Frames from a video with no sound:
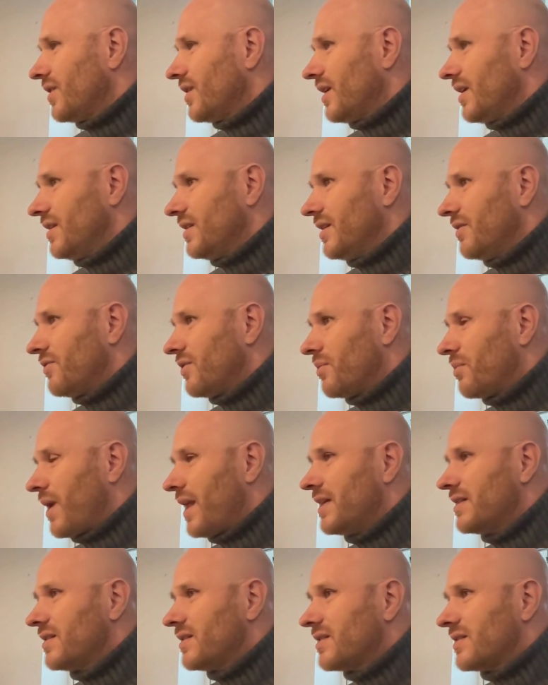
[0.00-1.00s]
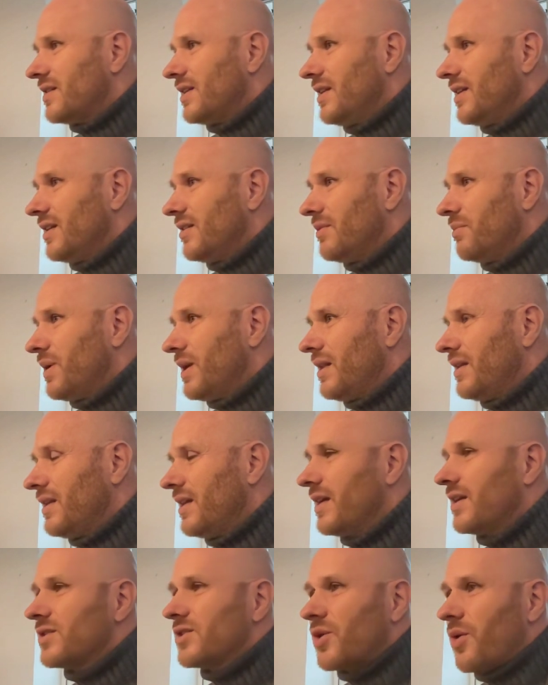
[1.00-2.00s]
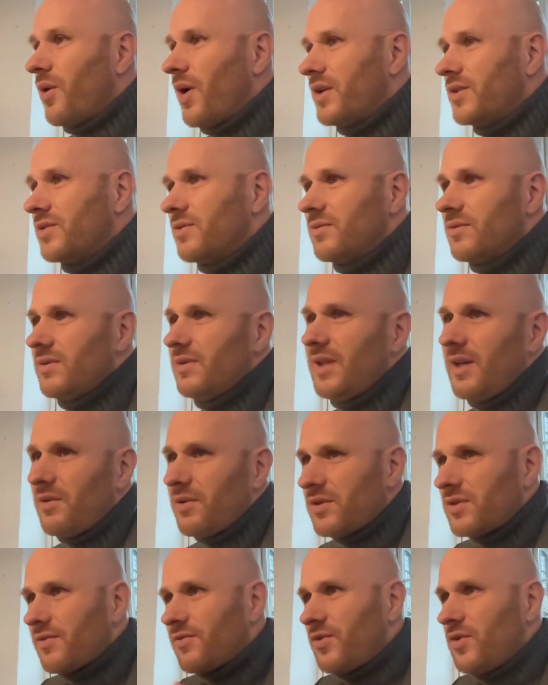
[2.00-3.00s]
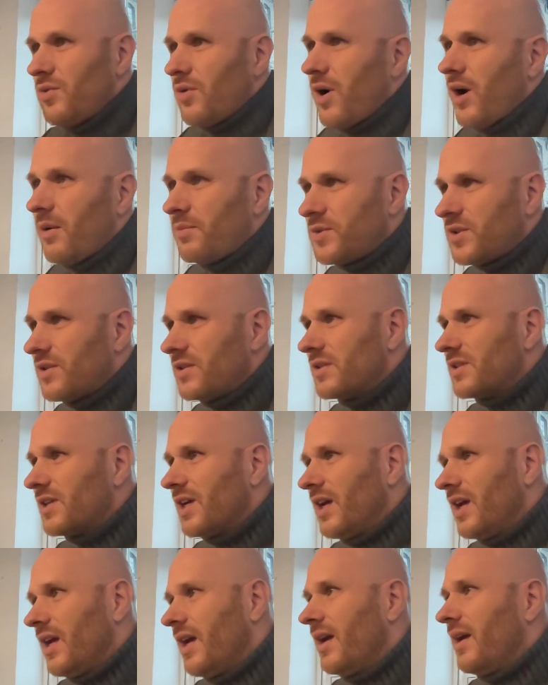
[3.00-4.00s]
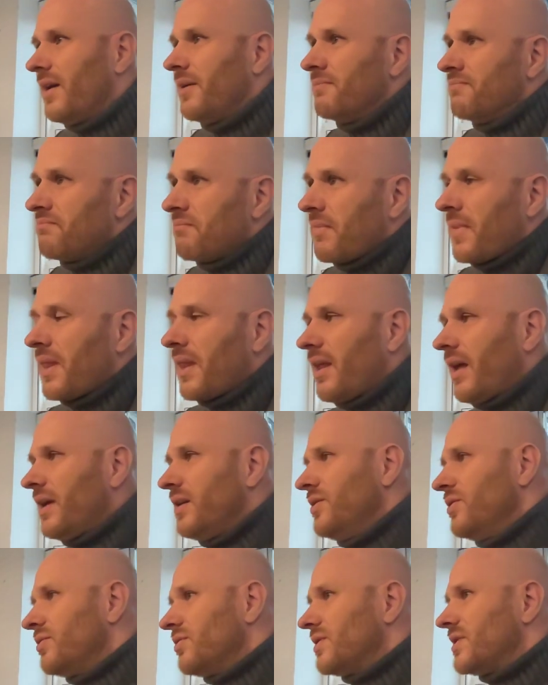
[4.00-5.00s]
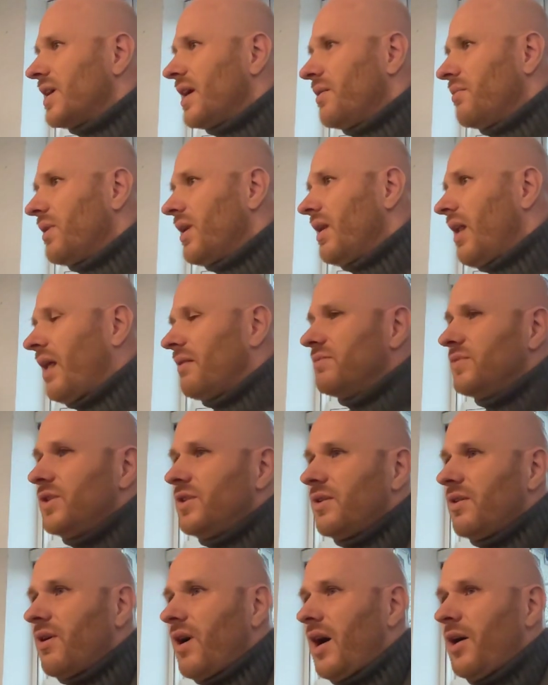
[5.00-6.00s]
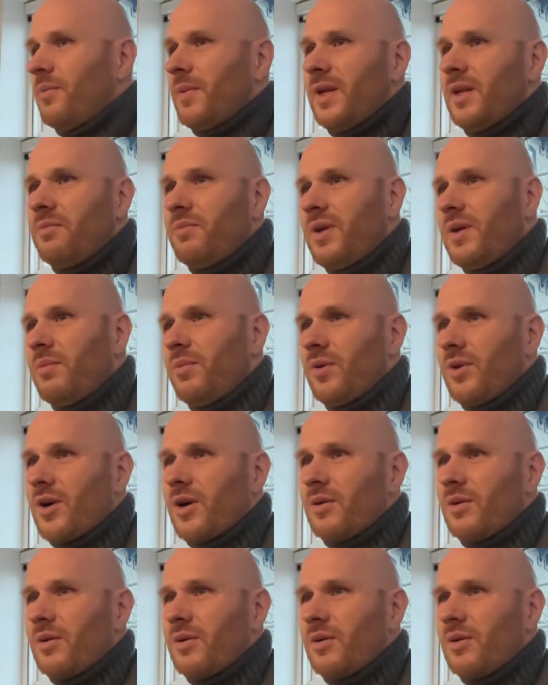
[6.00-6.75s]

in different places near the building and so on. So there is a few options, and you could say, well, how many people